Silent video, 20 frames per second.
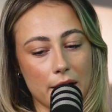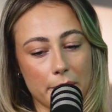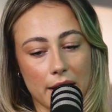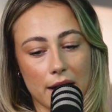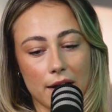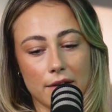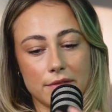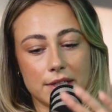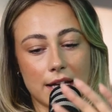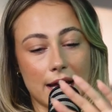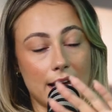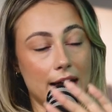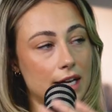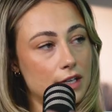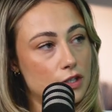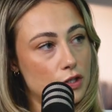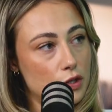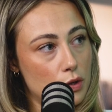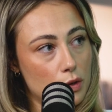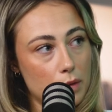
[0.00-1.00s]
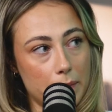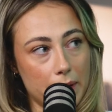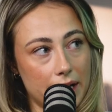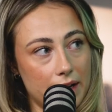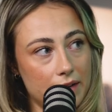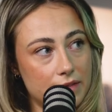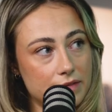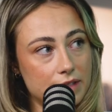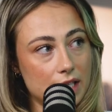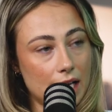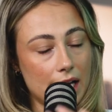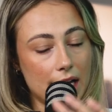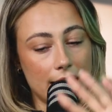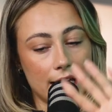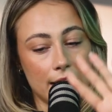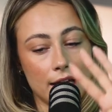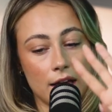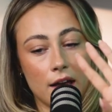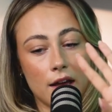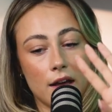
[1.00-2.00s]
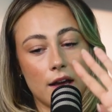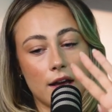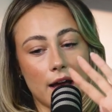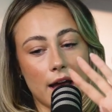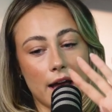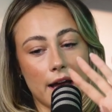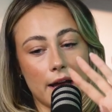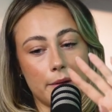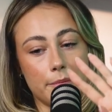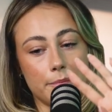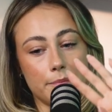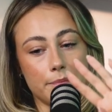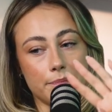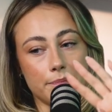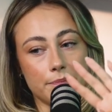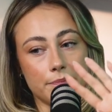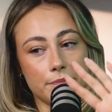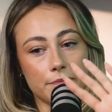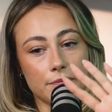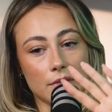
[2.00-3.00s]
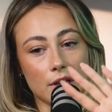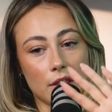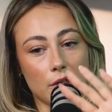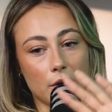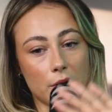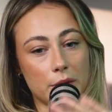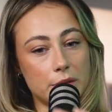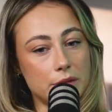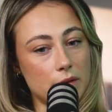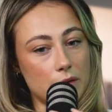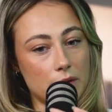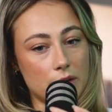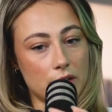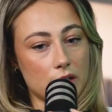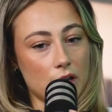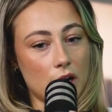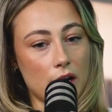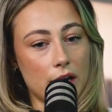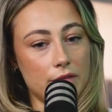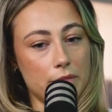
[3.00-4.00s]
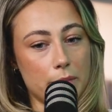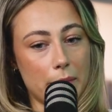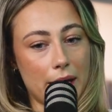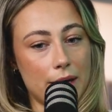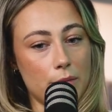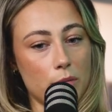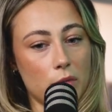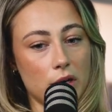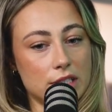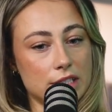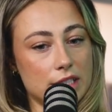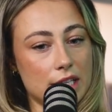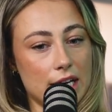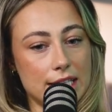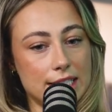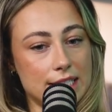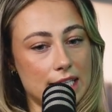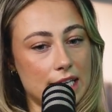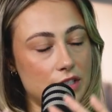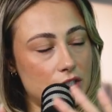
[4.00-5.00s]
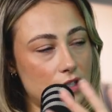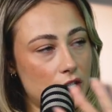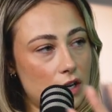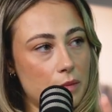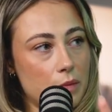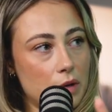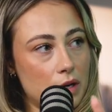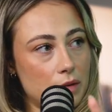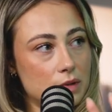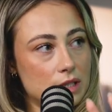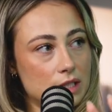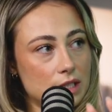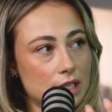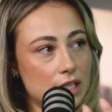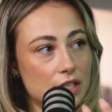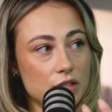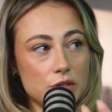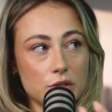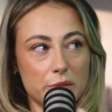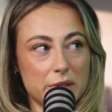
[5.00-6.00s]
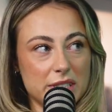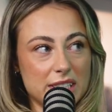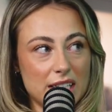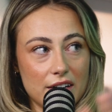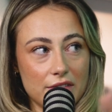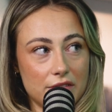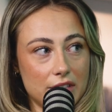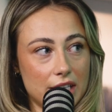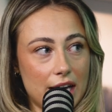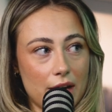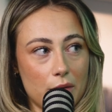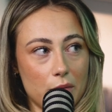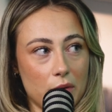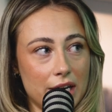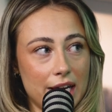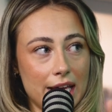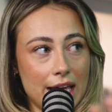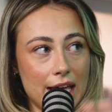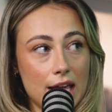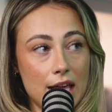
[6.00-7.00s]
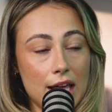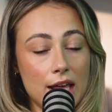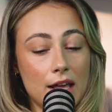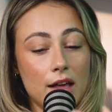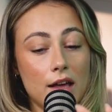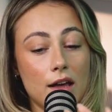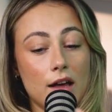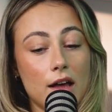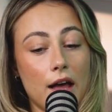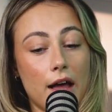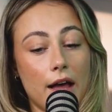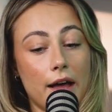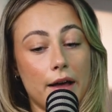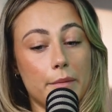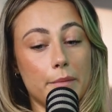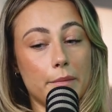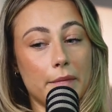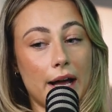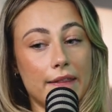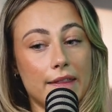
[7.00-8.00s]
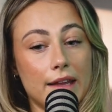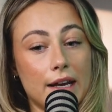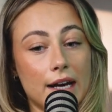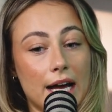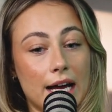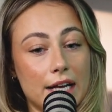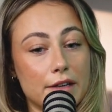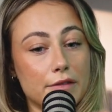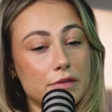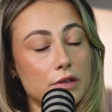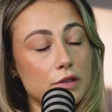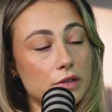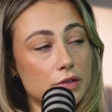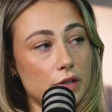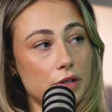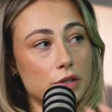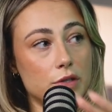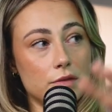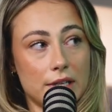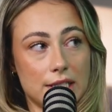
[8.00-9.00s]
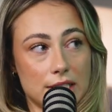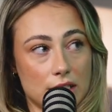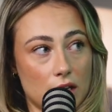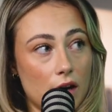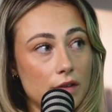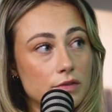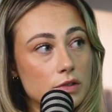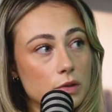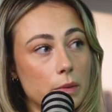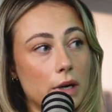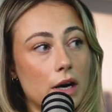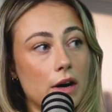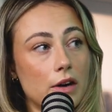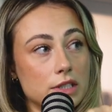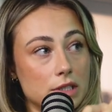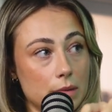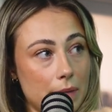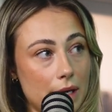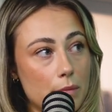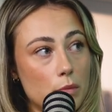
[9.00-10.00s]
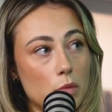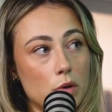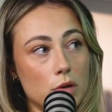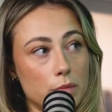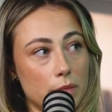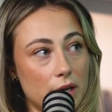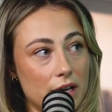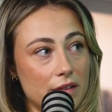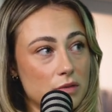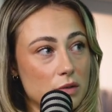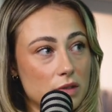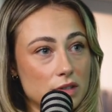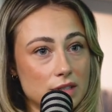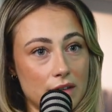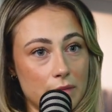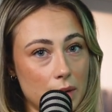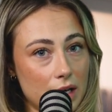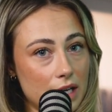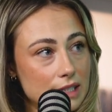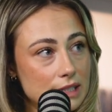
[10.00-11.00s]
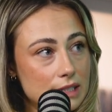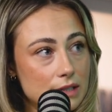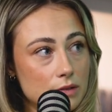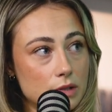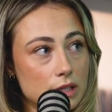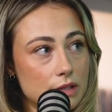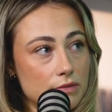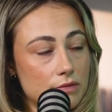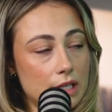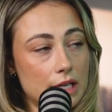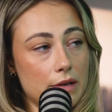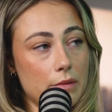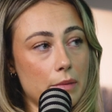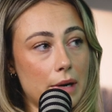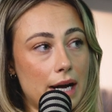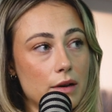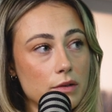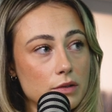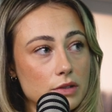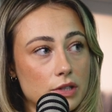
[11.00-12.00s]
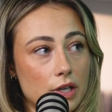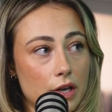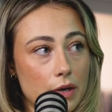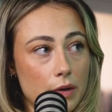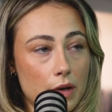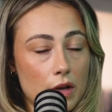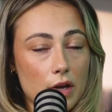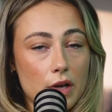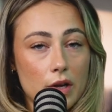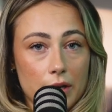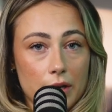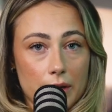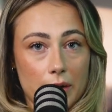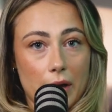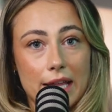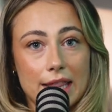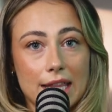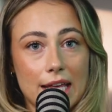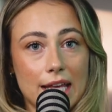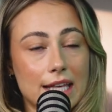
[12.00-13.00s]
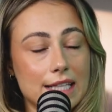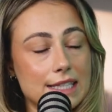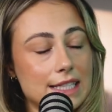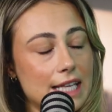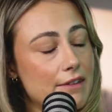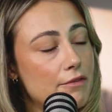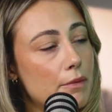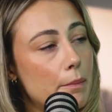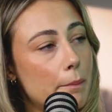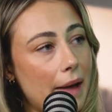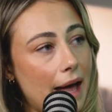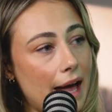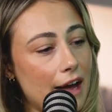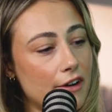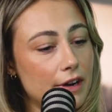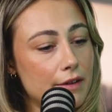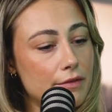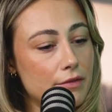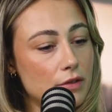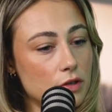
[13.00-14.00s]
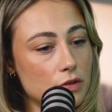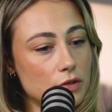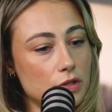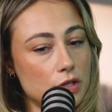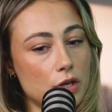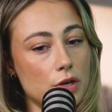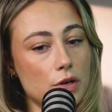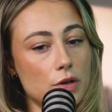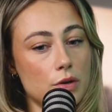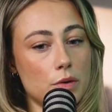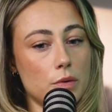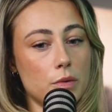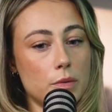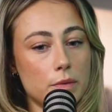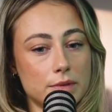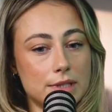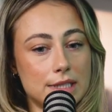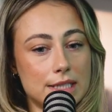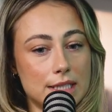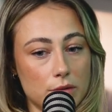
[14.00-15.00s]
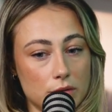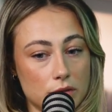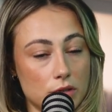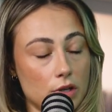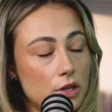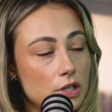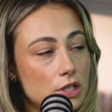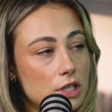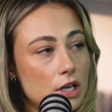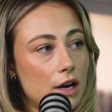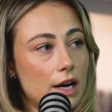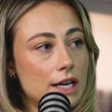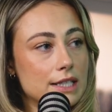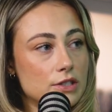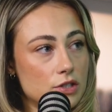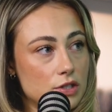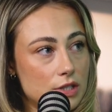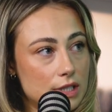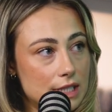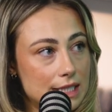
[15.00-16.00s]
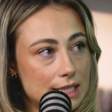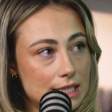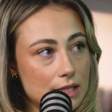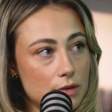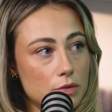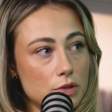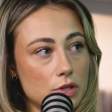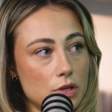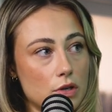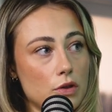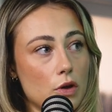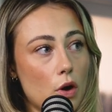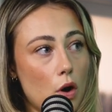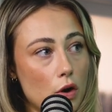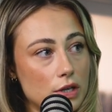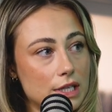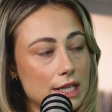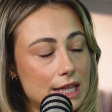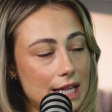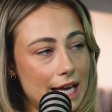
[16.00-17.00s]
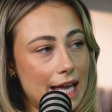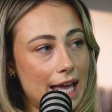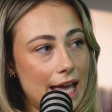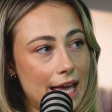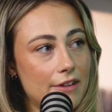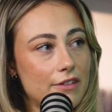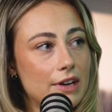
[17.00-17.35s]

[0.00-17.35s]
birthday, I had your birthday. Those are the kind of main ones that I said, "Do you know what, I'm just going to enjoy myself. You get one a year. And then I had a few social events after where I was a bit more mindful and stuff, but I still did really well. So I think it's even better if you do still socialise and still do the odd thing here